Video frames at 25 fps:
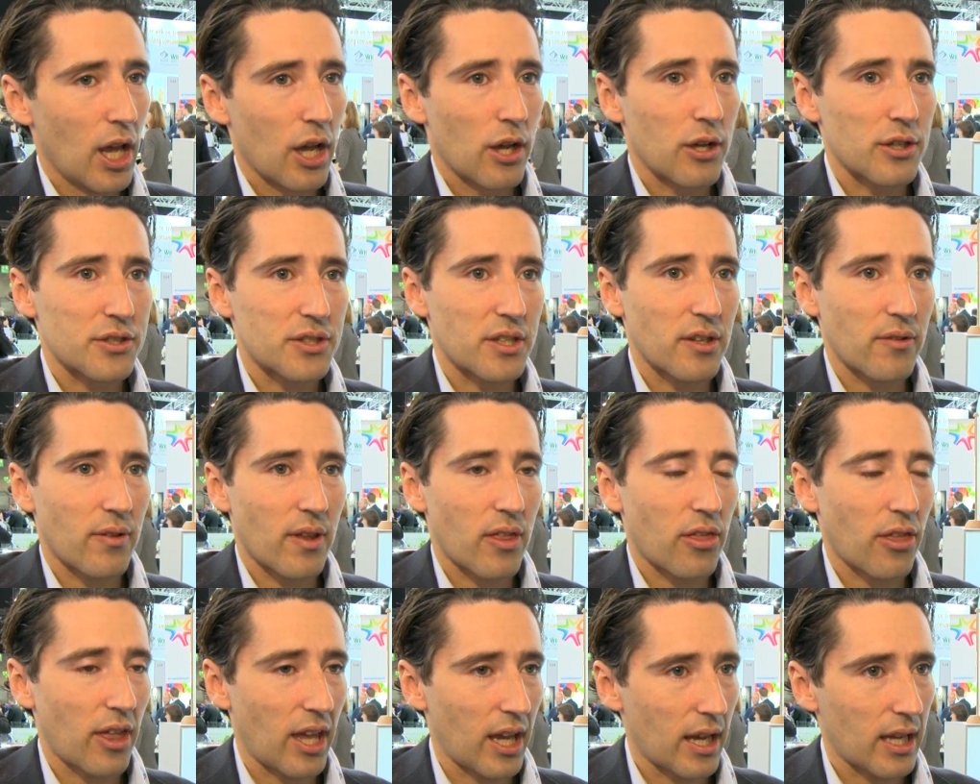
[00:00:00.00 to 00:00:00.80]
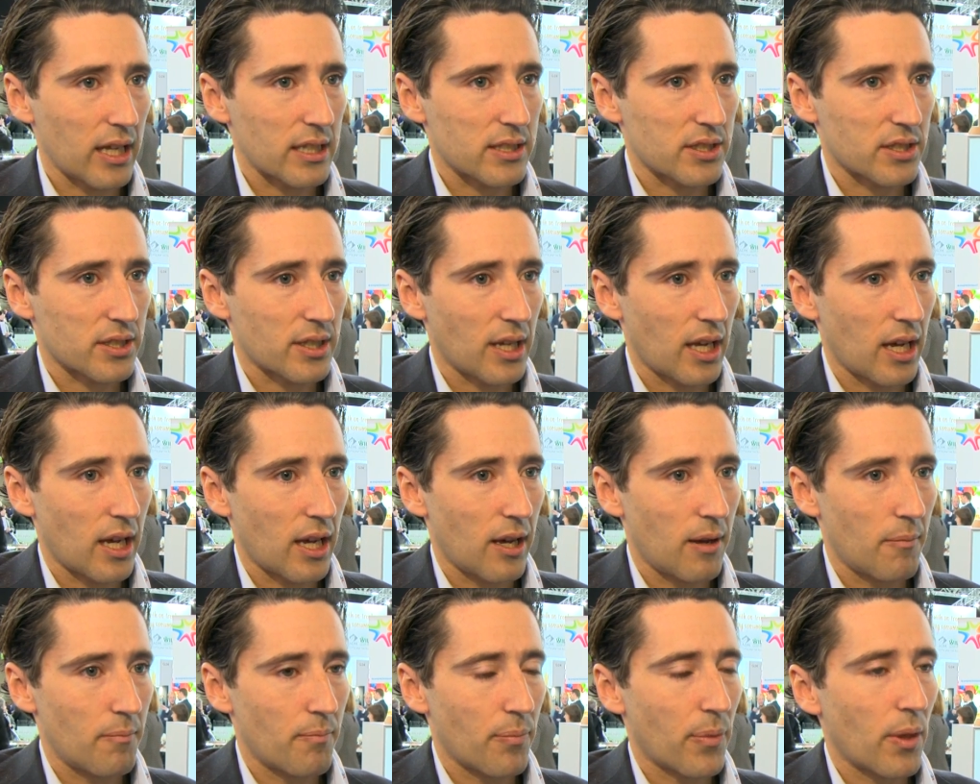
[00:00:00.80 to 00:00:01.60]
Because if you think it's
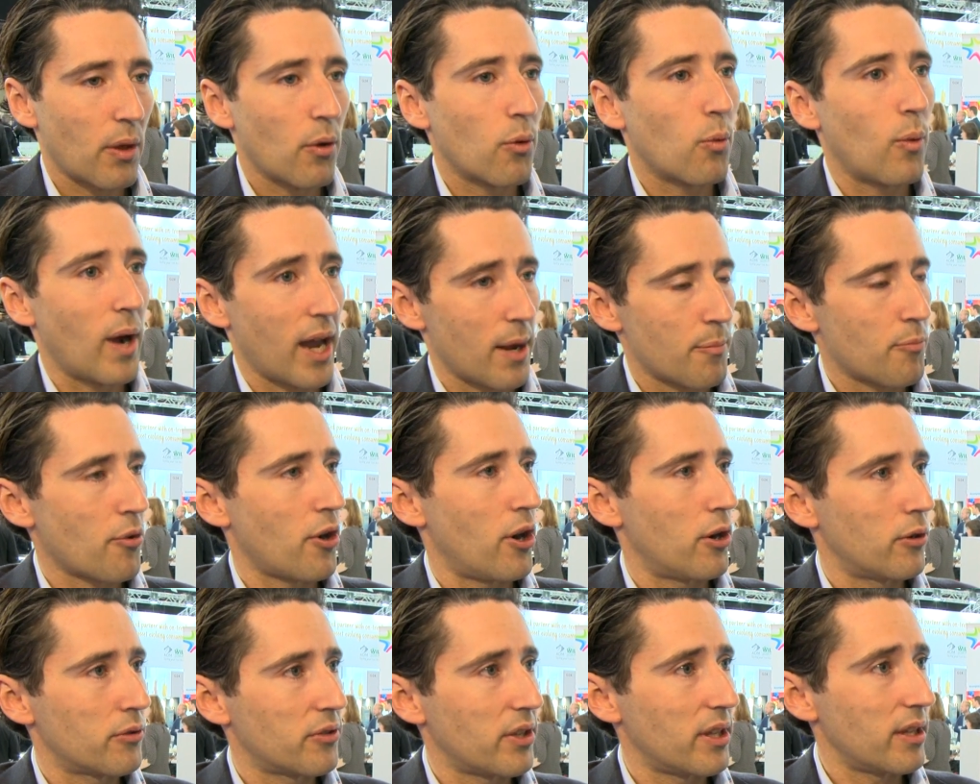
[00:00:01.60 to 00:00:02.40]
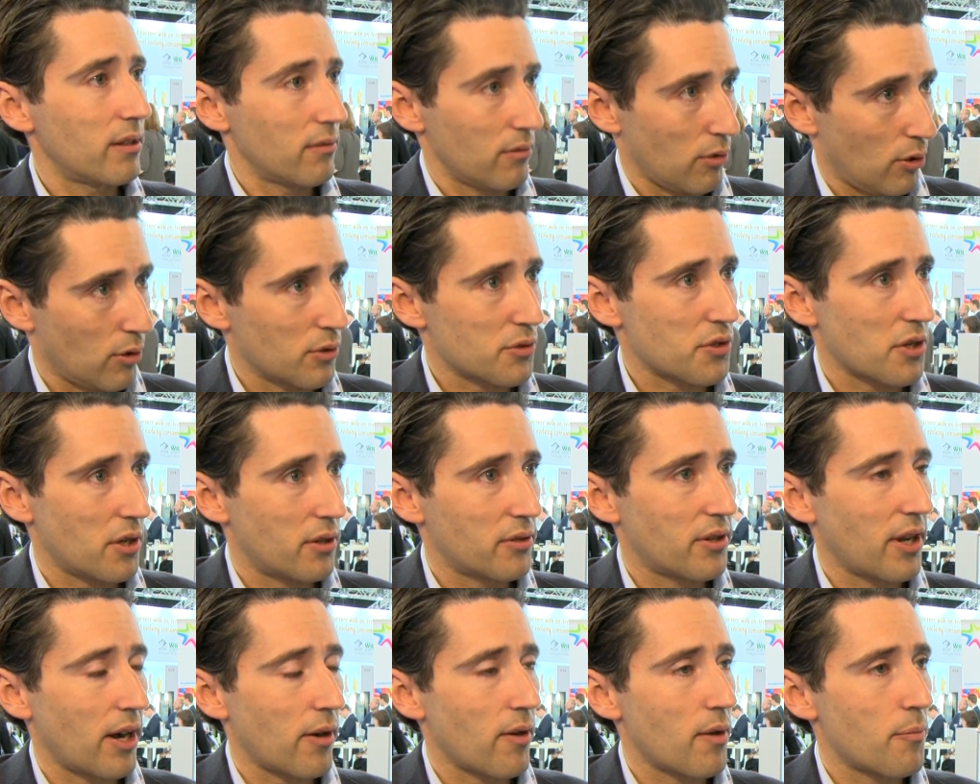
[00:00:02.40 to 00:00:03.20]
um, whey protein,
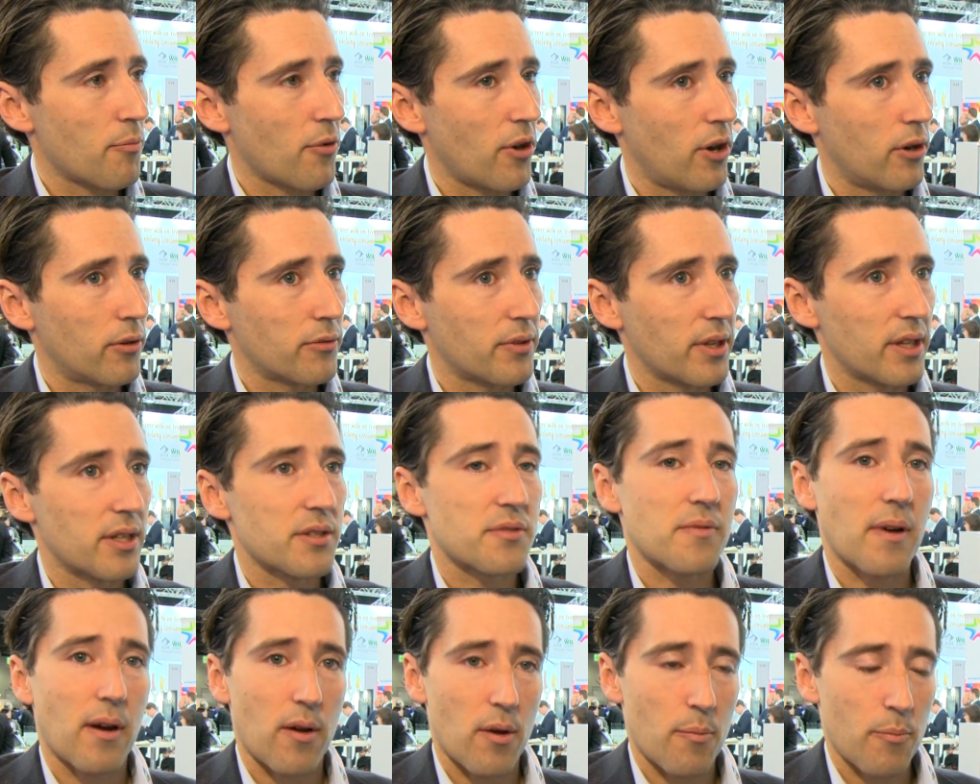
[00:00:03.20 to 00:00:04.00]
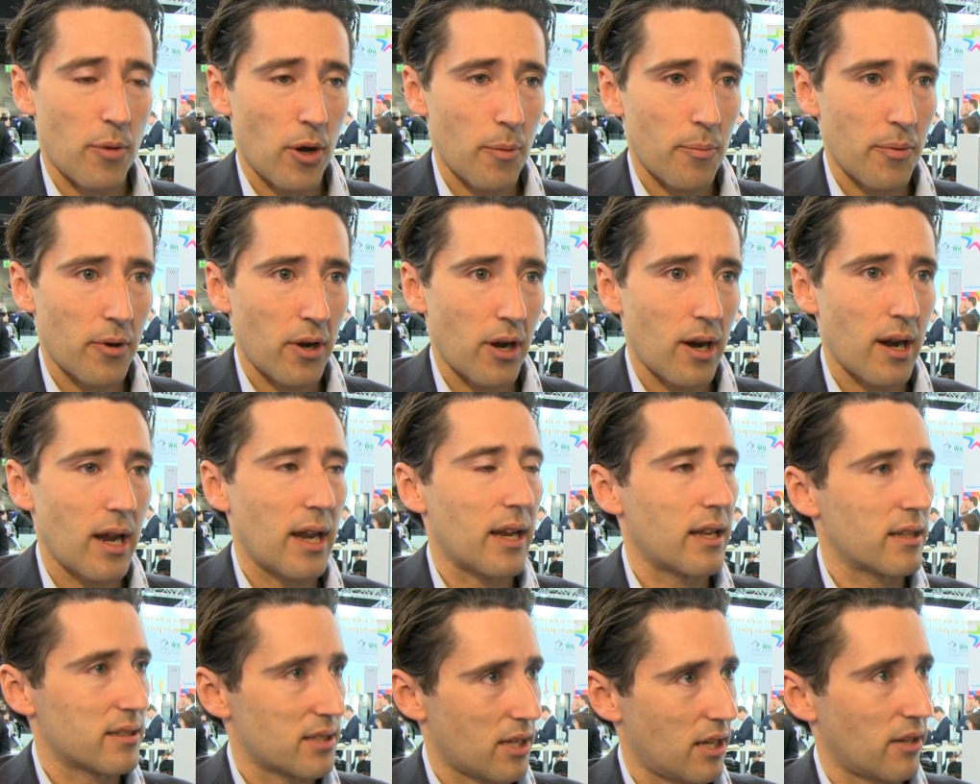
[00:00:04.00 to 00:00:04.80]
also dairy protein is very popular
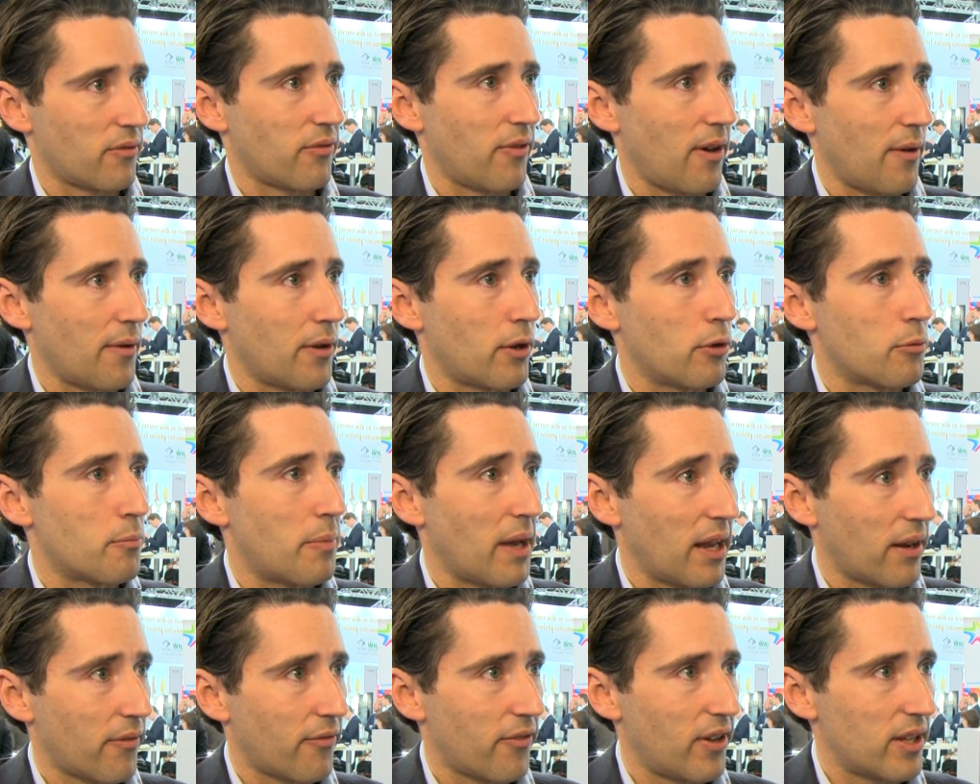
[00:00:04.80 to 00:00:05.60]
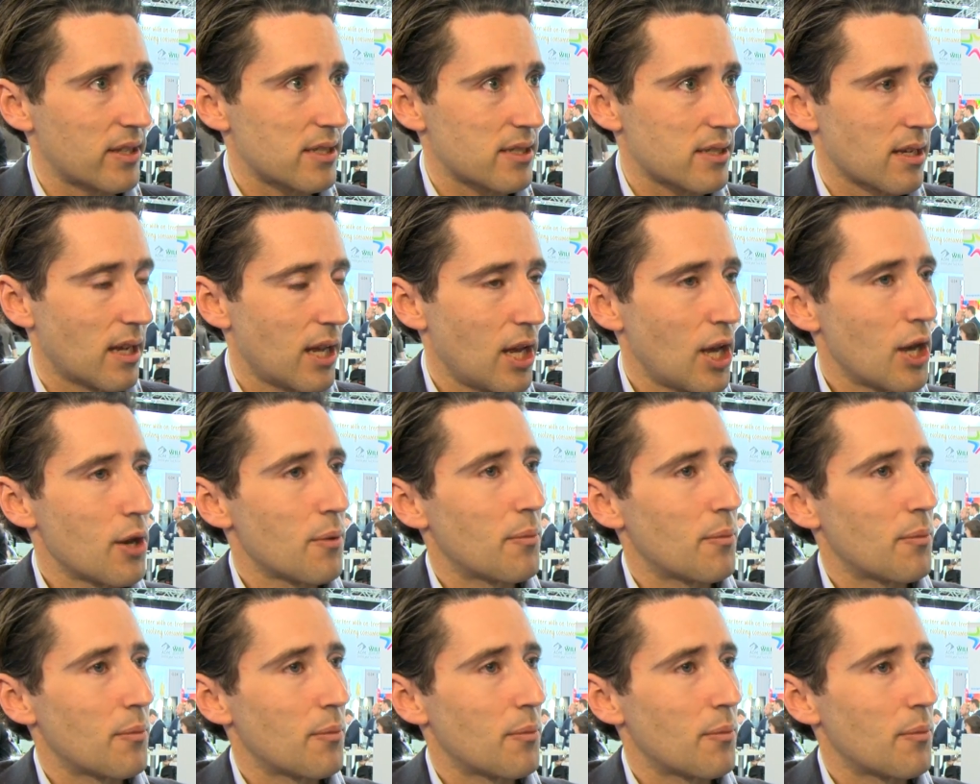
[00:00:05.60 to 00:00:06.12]
and it's got very good benefits.